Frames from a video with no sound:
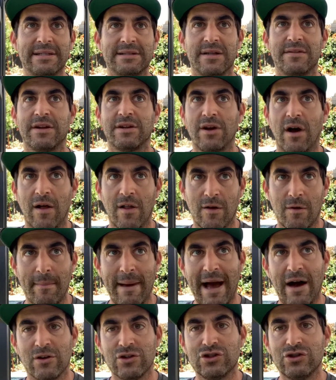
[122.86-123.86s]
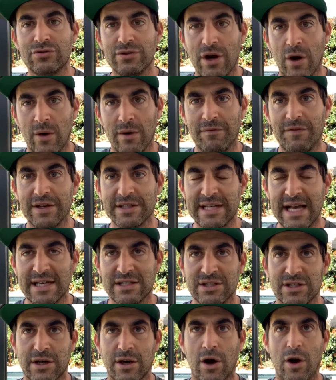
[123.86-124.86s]
on the dollar amount, do you know if this has
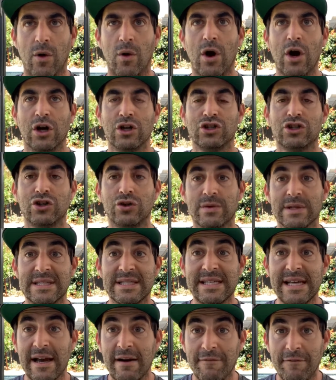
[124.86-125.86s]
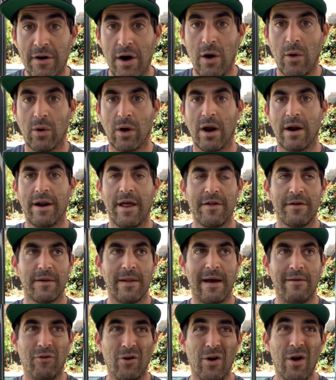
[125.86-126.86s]
to go to a CFO or another
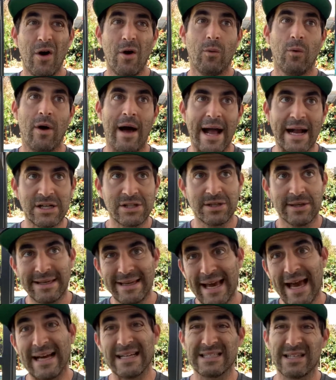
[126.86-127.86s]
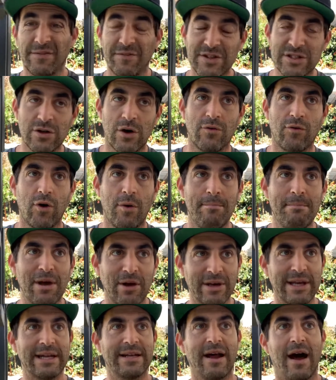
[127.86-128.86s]
level? Well, actually, yes. If it's over $1
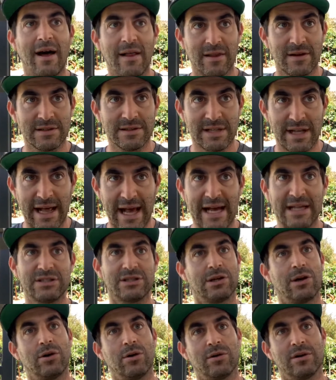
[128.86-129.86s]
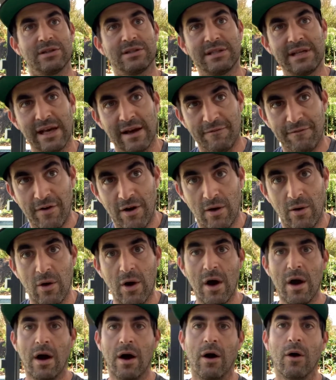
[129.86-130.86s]
million, then it has to go to our CFO.
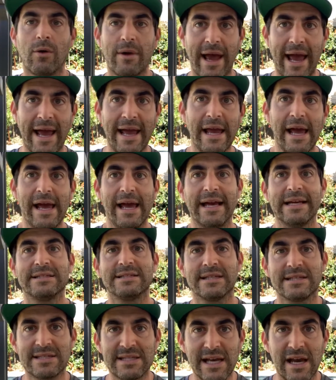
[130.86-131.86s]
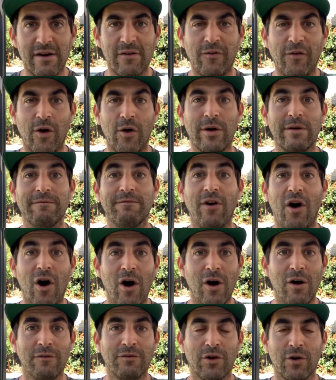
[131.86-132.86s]
Okay, is the CFO
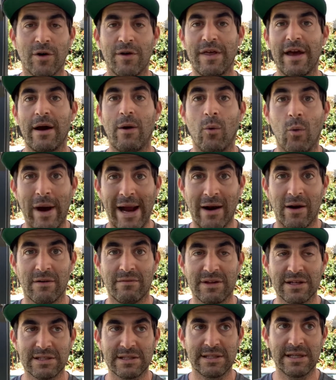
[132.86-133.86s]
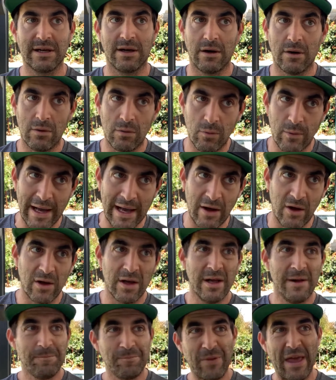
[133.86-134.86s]
involved or are they aware of this deal? Well,
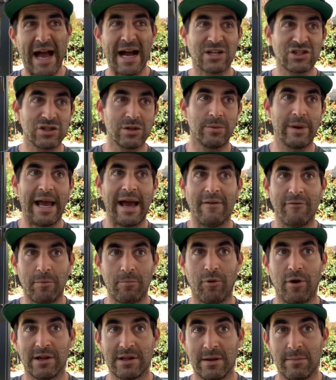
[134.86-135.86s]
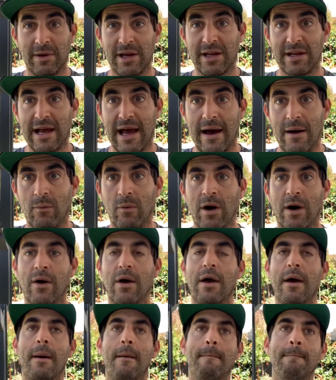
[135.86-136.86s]
actually, we haven't brought them in yet. Well,
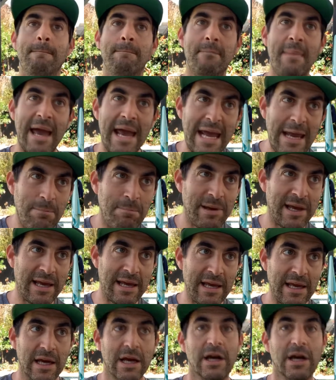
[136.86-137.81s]
maybe